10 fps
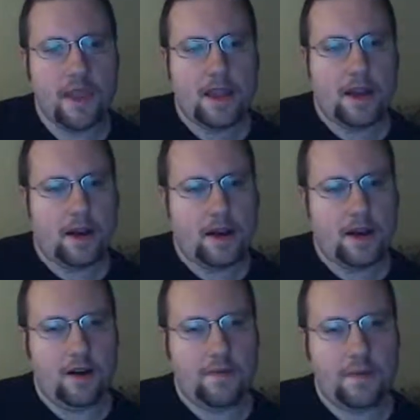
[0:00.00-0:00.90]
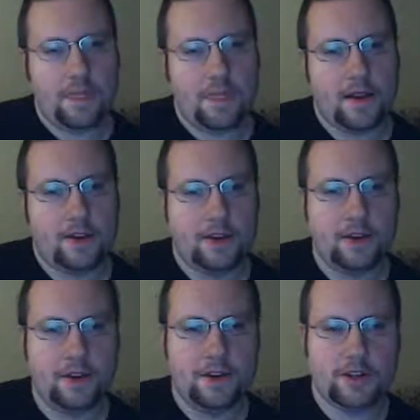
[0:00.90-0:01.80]
Uh,
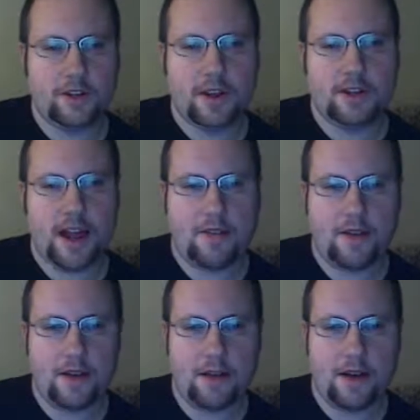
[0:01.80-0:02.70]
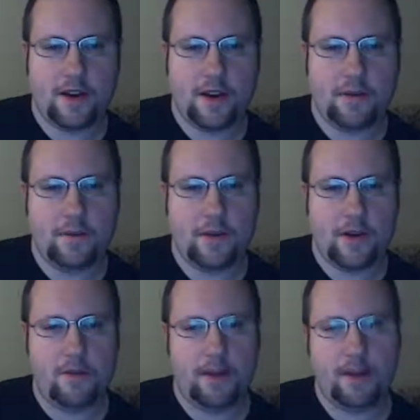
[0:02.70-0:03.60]
two disgraced African American
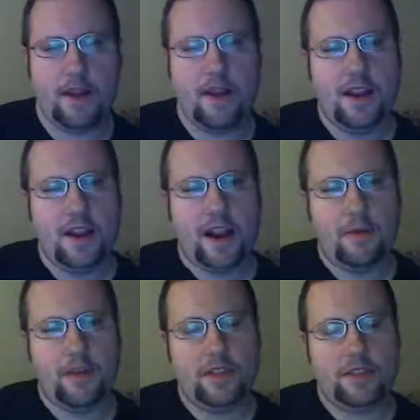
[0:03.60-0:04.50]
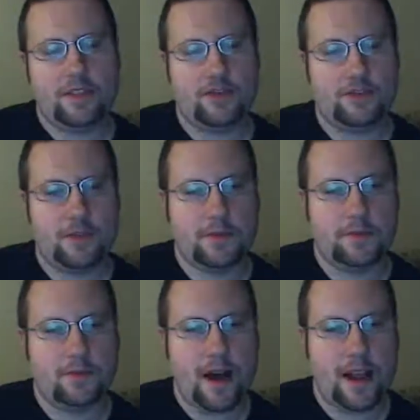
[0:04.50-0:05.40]
FBI, okay, I read this description
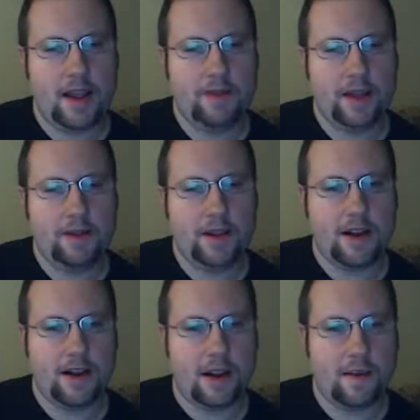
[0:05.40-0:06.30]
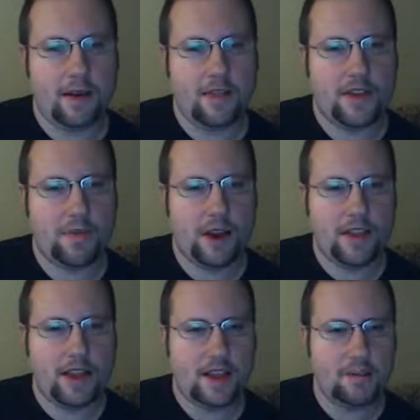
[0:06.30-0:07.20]
from IMDb.com, I think. Why
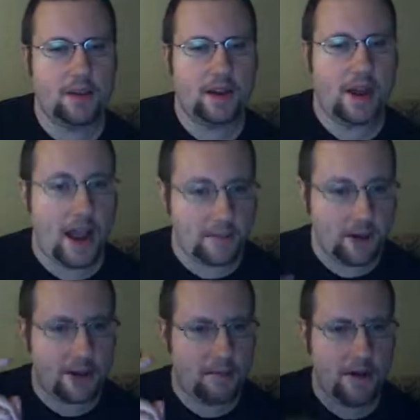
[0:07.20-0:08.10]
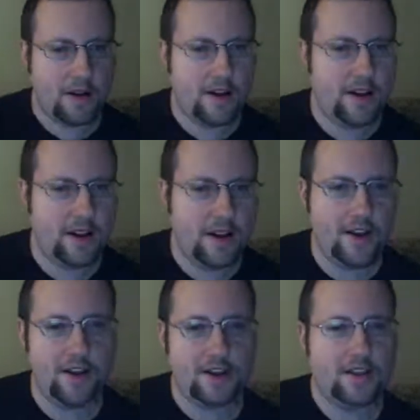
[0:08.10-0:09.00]
did they have to put African American in
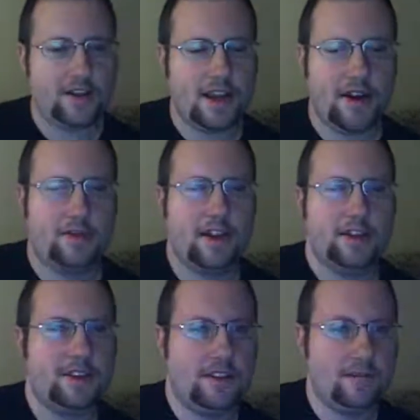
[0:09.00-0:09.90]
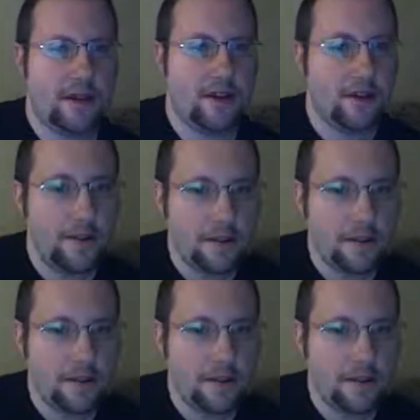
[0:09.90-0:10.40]
there? That's kind of racist. Does it matter?